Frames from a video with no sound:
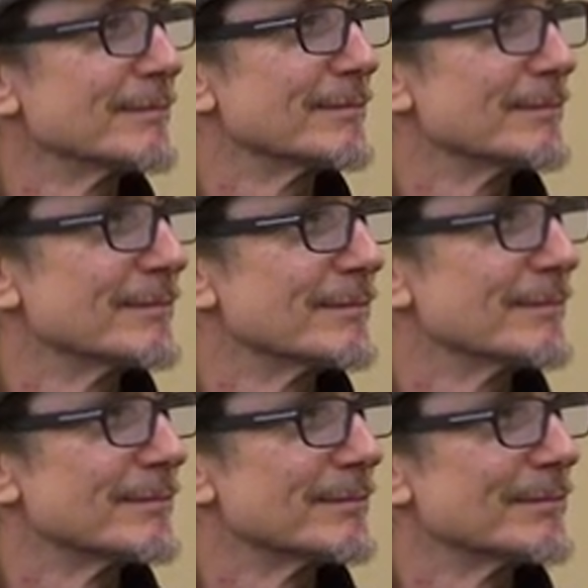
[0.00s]

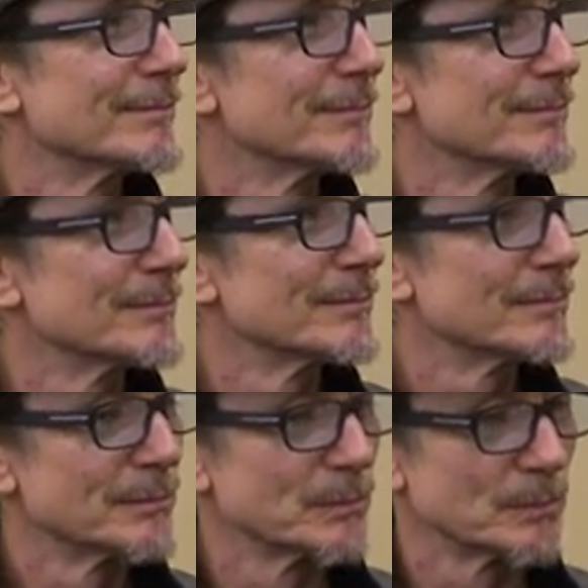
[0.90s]

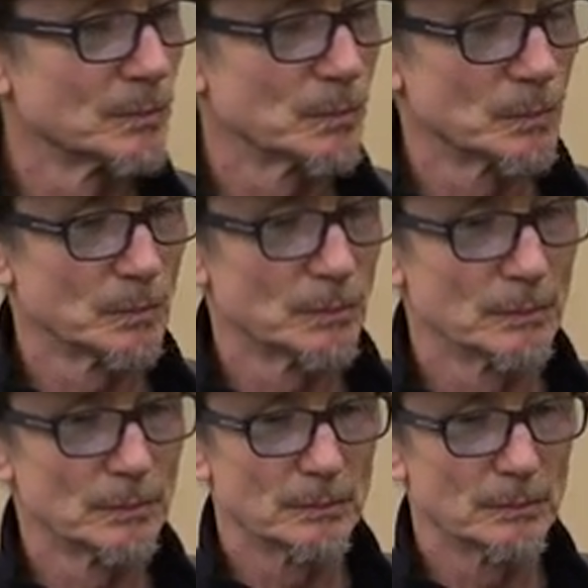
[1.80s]
This person isn't speaking.